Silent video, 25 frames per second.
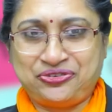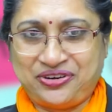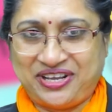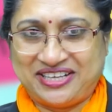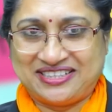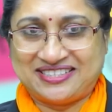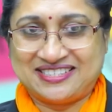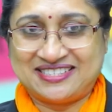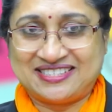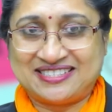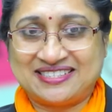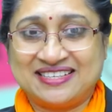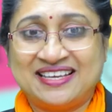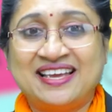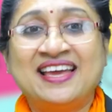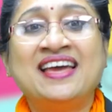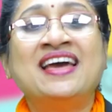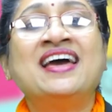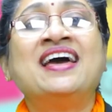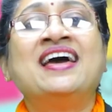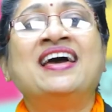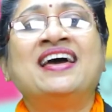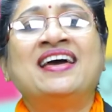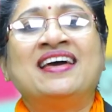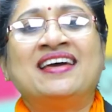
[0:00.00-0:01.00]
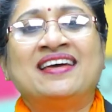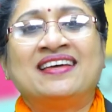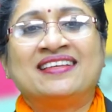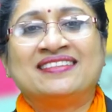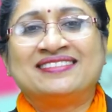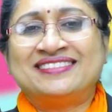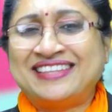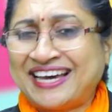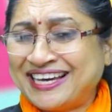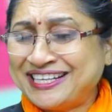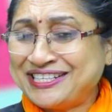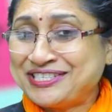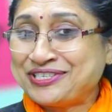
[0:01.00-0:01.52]
threats.
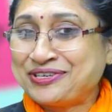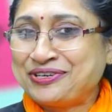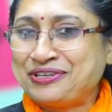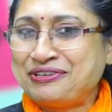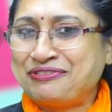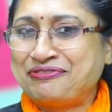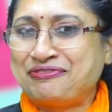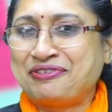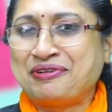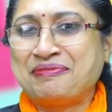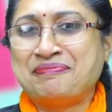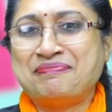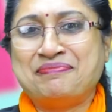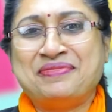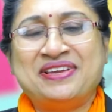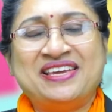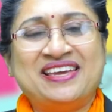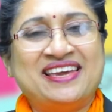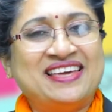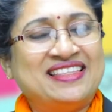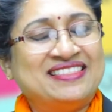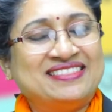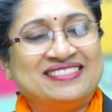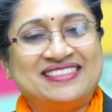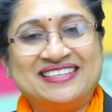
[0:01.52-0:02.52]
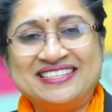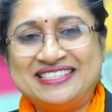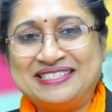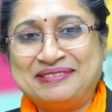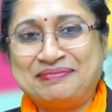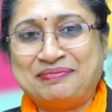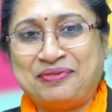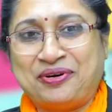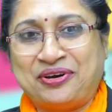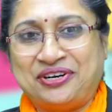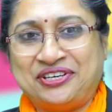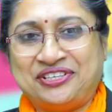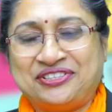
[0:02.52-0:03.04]
That's all from me in this
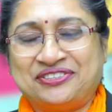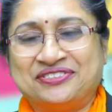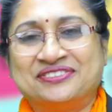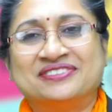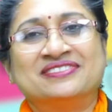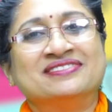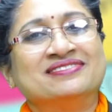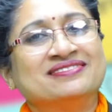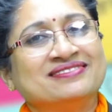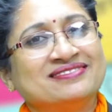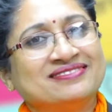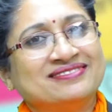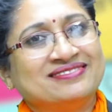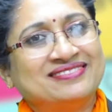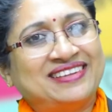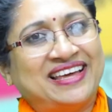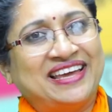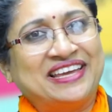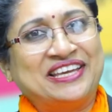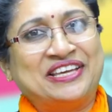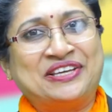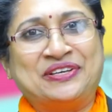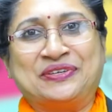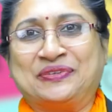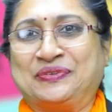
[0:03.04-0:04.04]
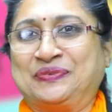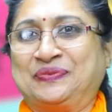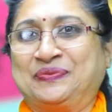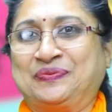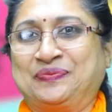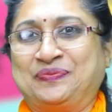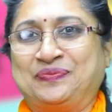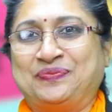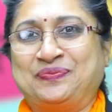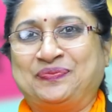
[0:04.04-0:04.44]
mod. Thank you.